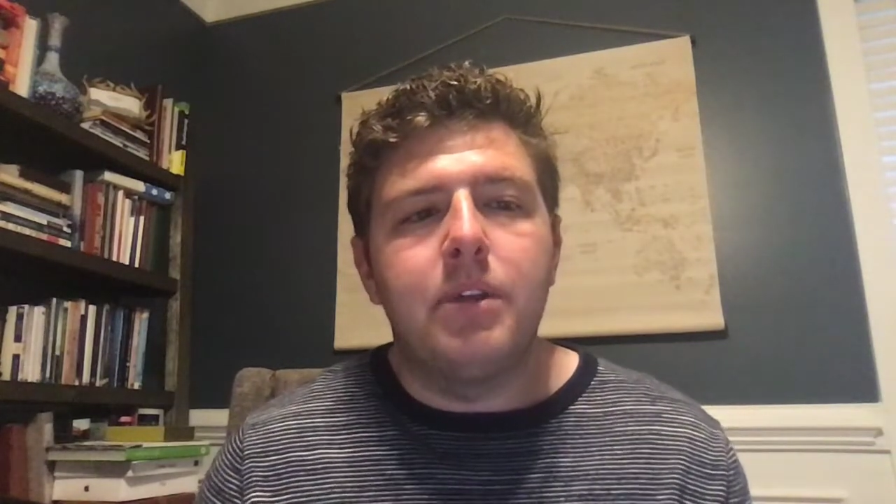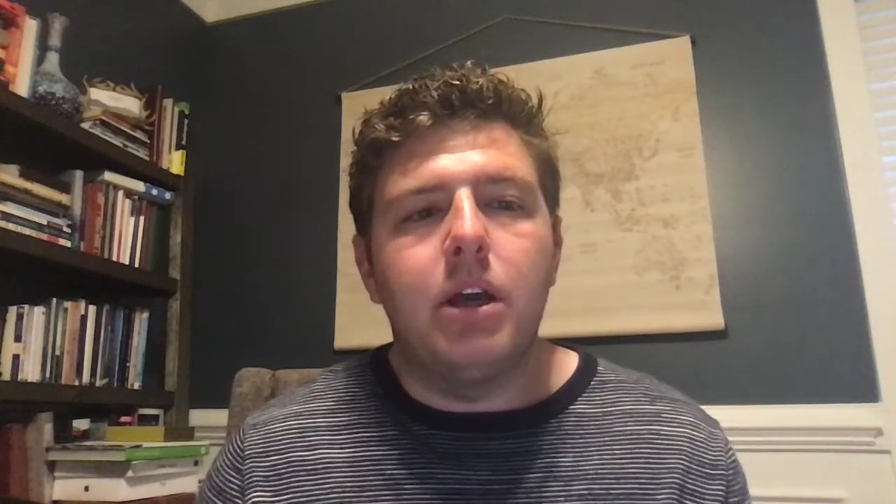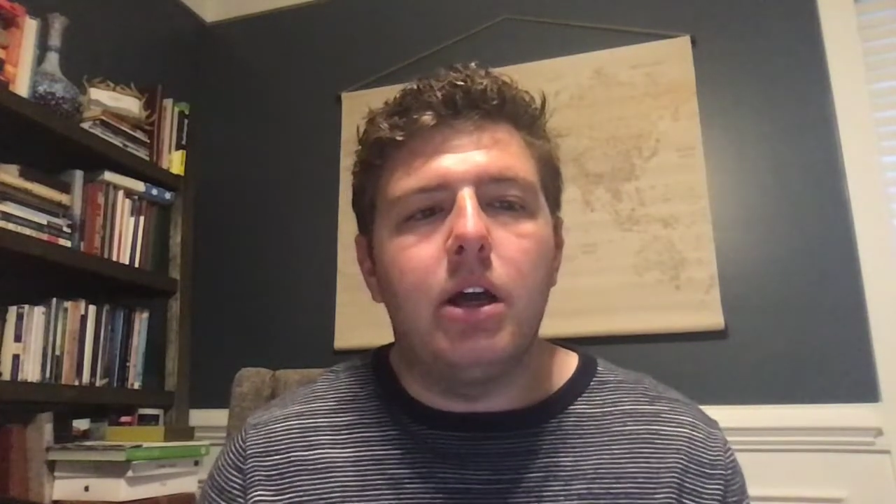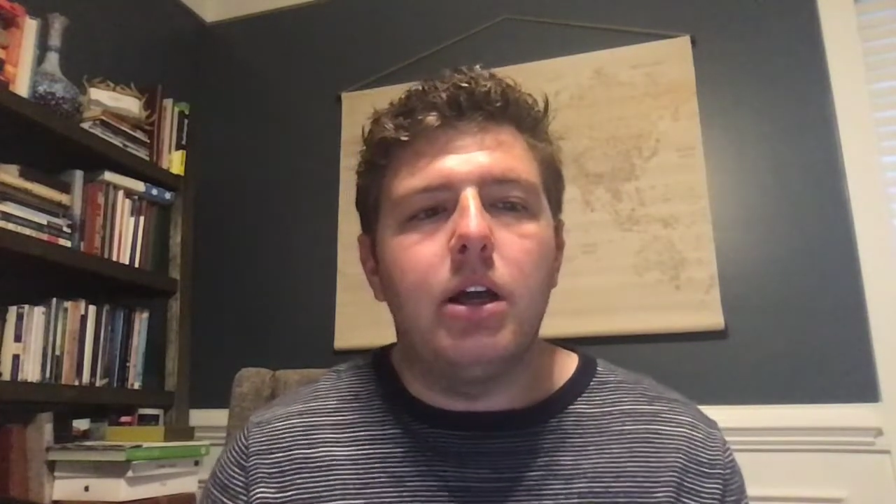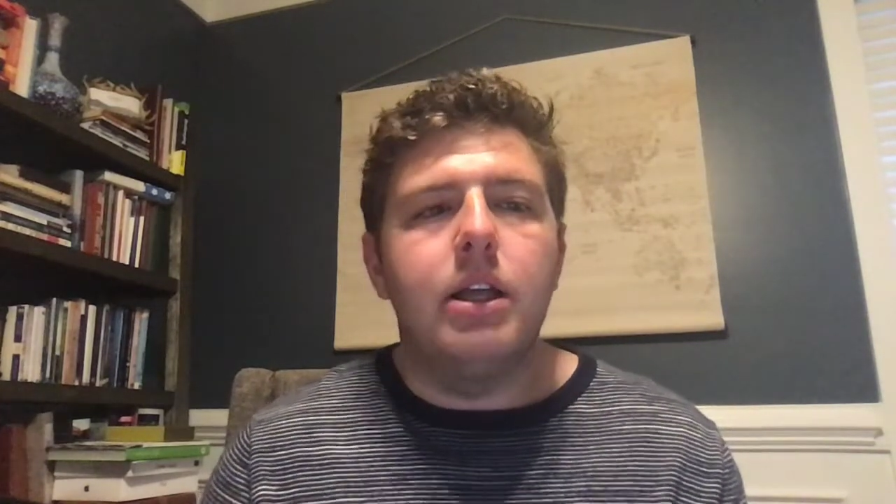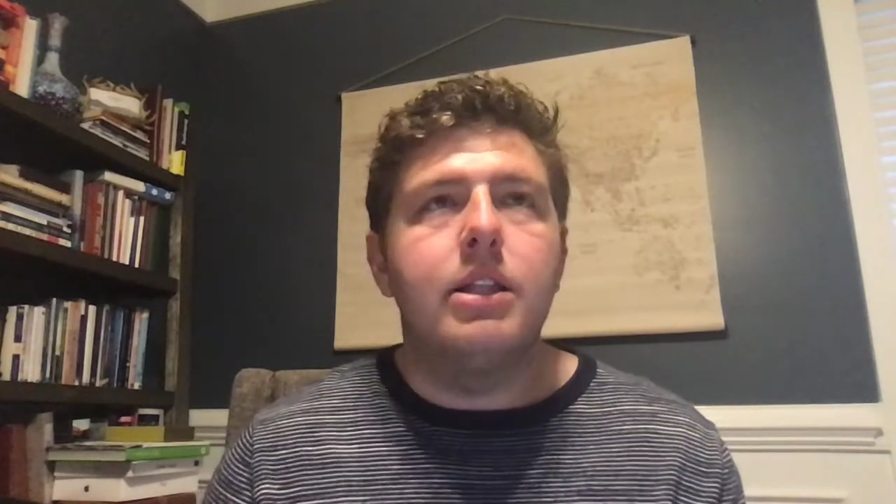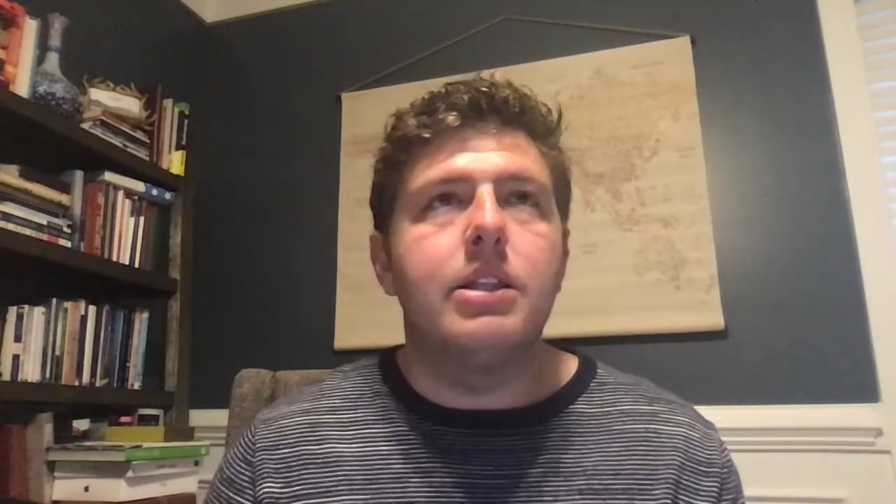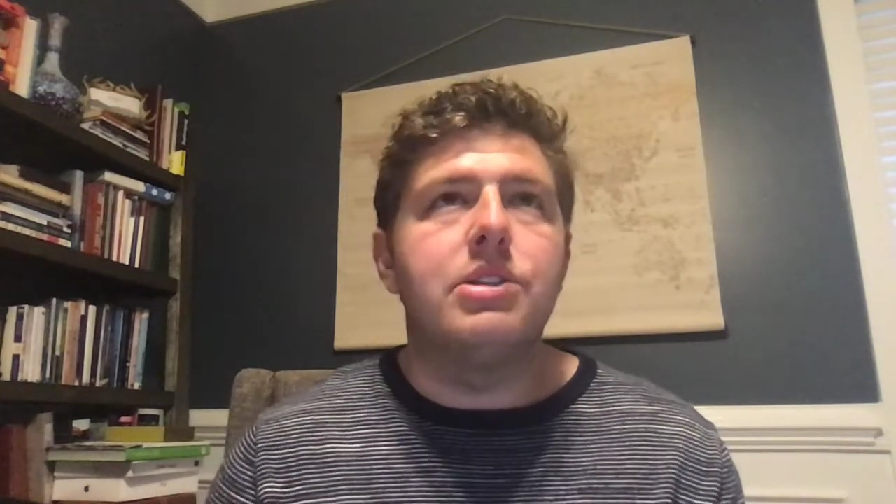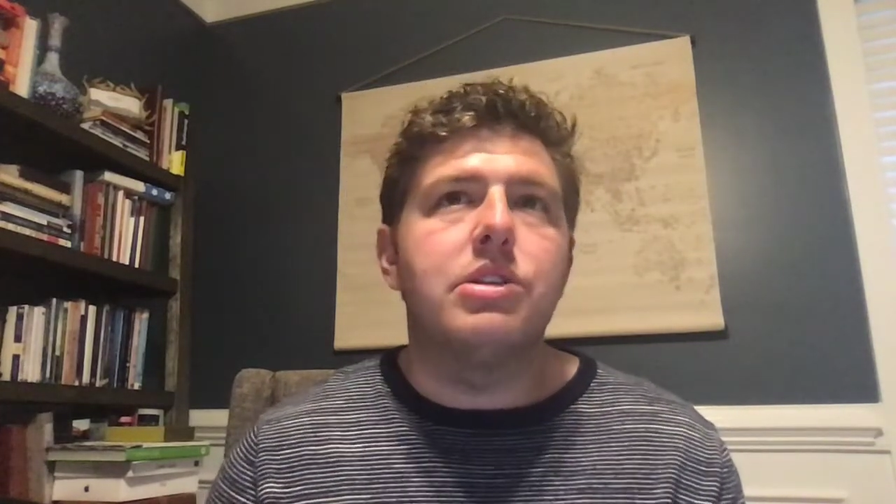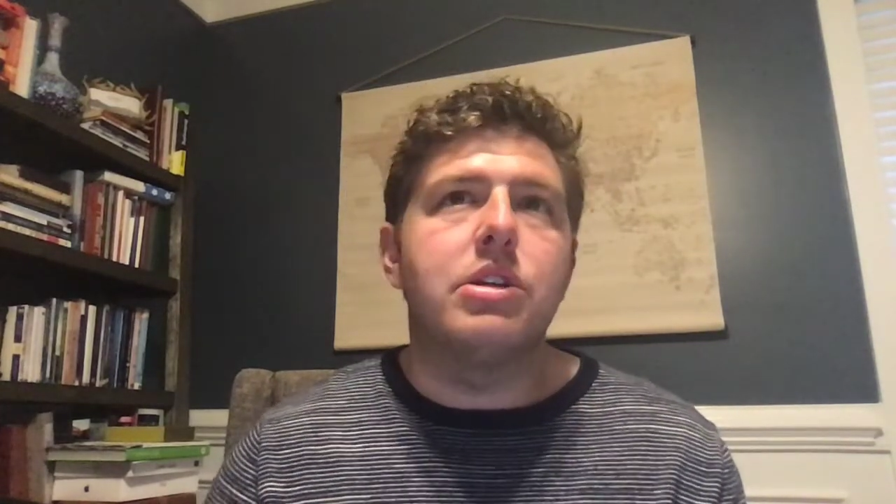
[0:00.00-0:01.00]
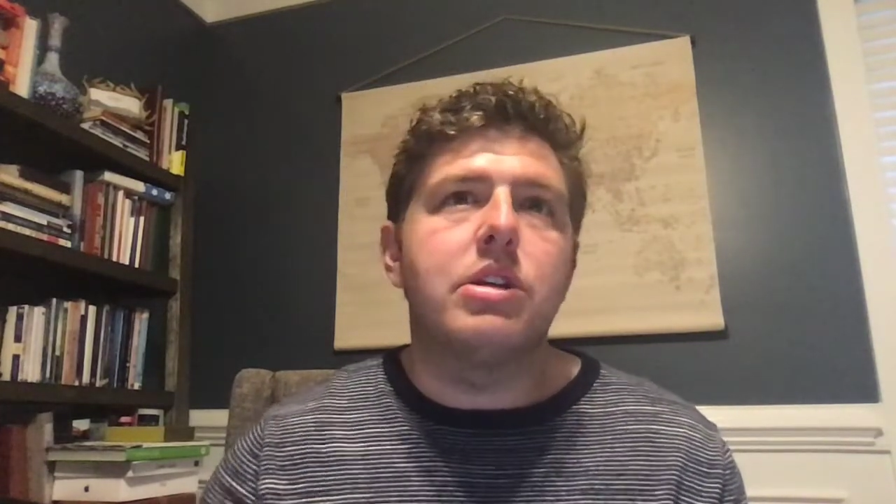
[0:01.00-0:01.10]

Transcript: Uh, it's the